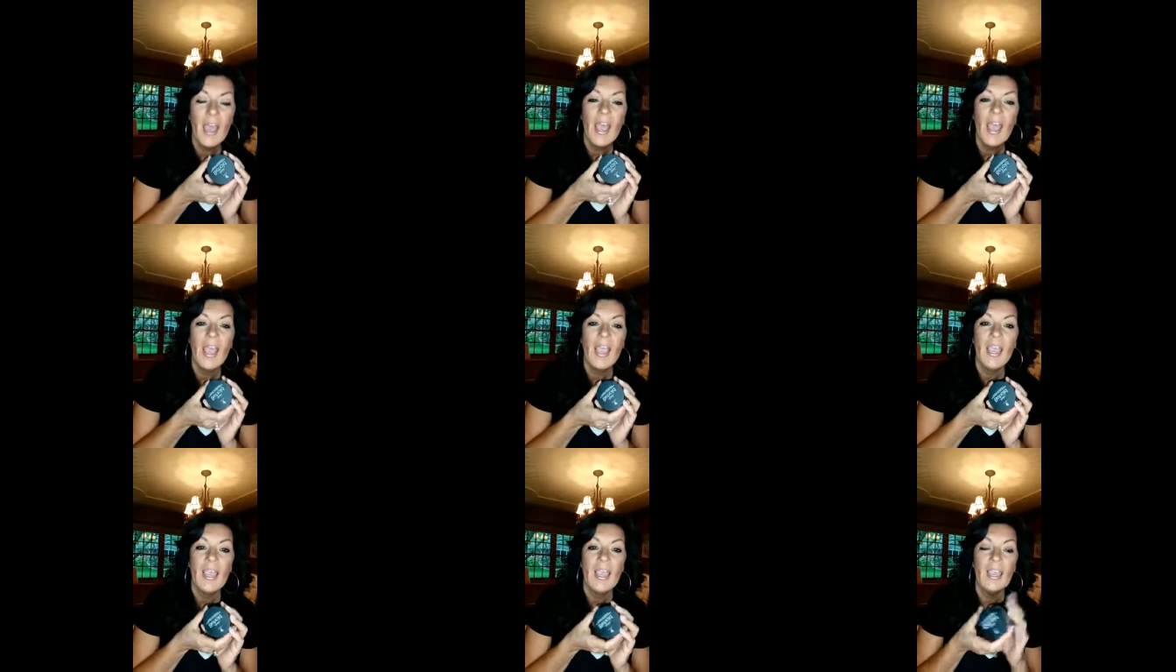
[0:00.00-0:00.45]

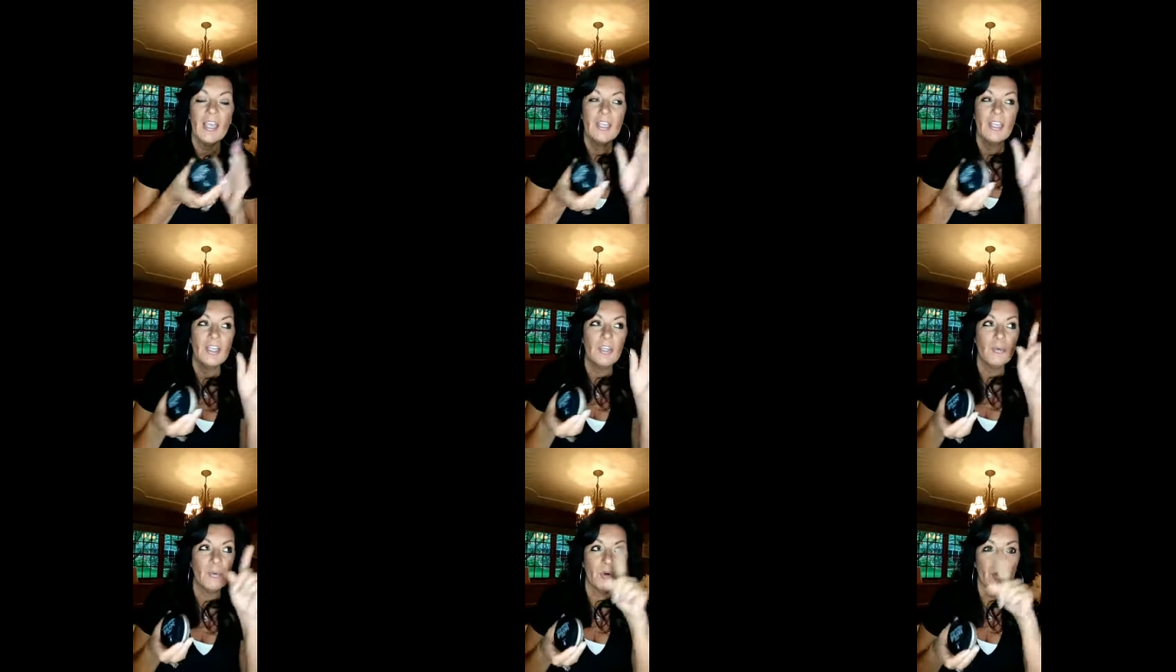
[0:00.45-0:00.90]
and
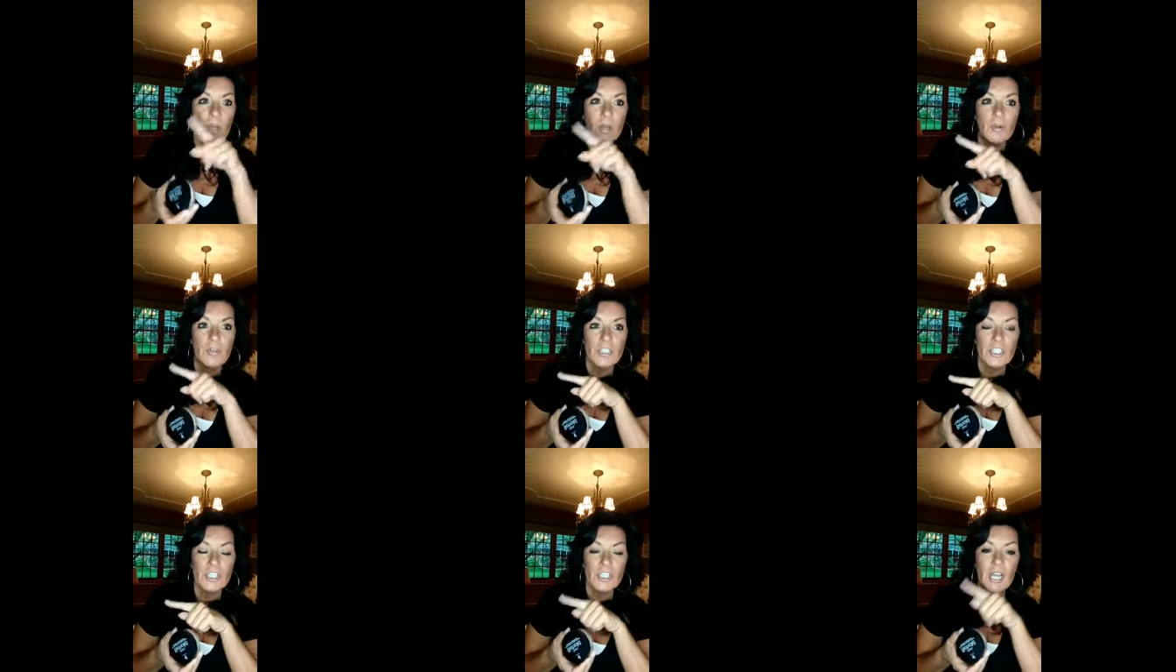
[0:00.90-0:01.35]
you will go
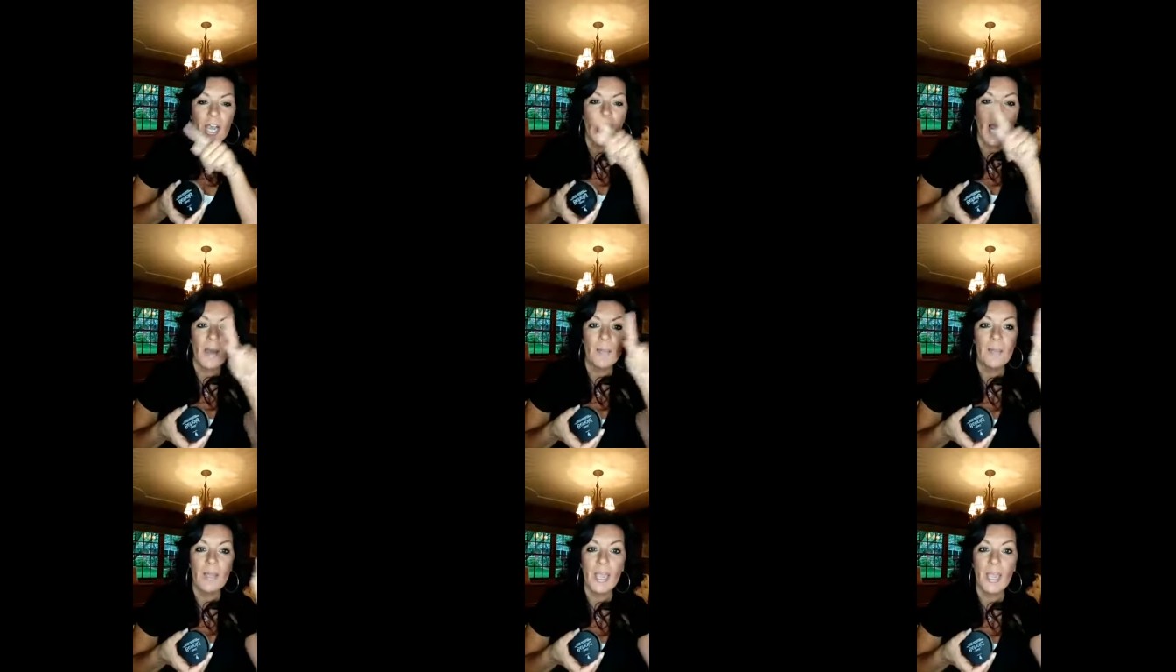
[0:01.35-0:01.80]
to
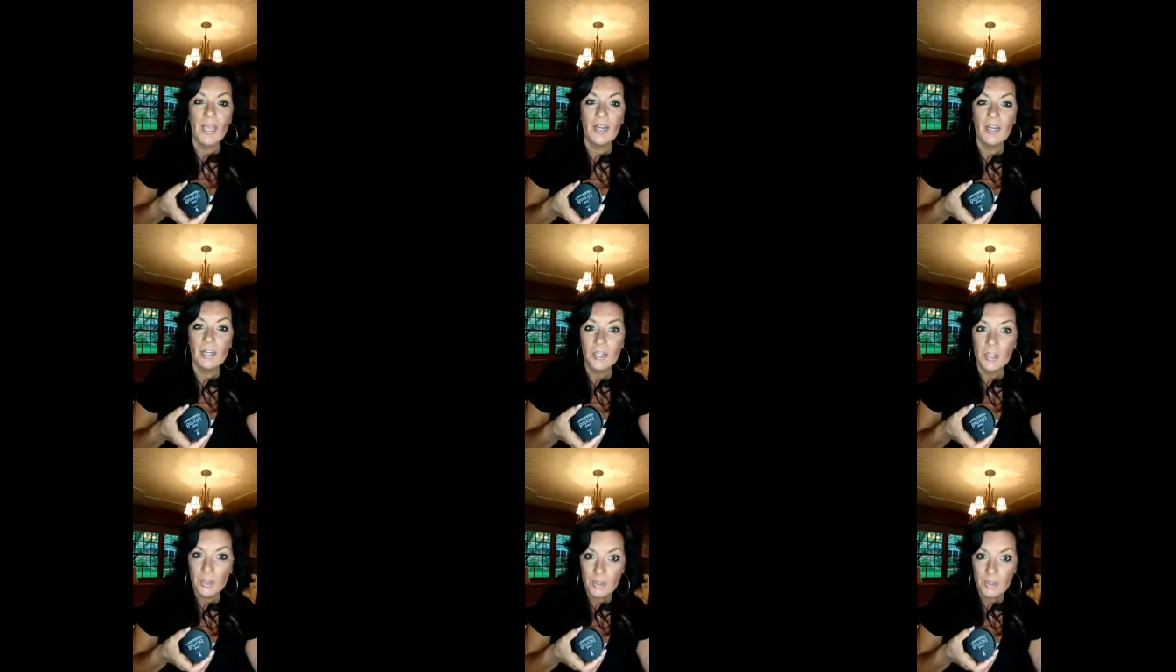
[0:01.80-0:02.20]
shop and